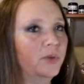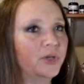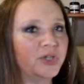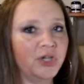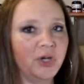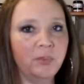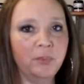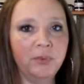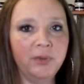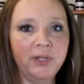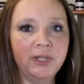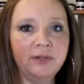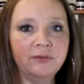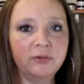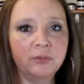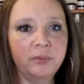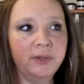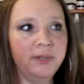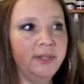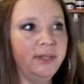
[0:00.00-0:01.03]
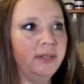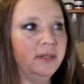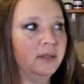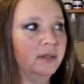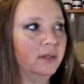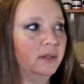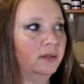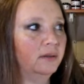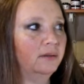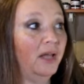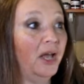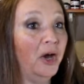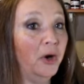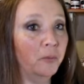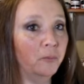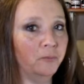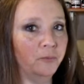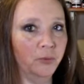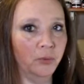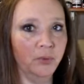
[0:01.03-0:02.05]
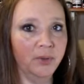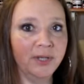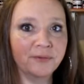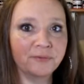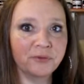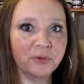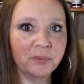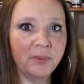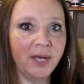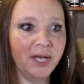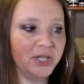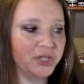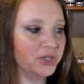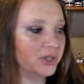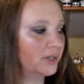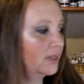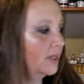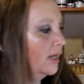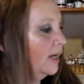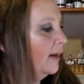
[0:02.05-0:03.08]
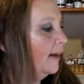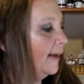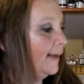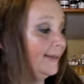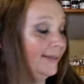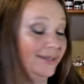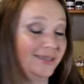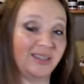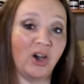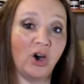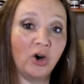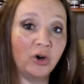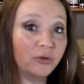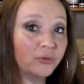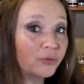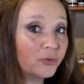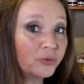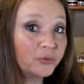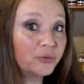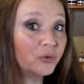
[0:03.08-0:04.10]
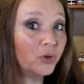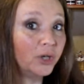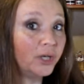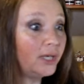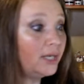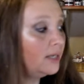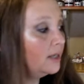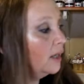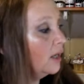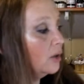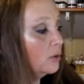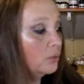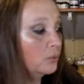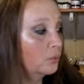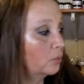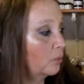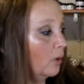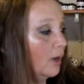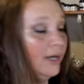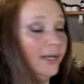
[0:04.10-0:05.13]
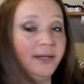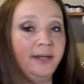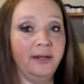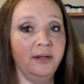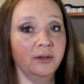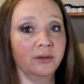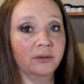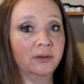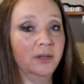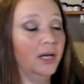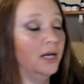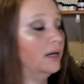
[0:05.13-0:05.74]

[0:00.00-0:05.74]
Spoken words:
much unbelievably helpful information, and it's all for free right here.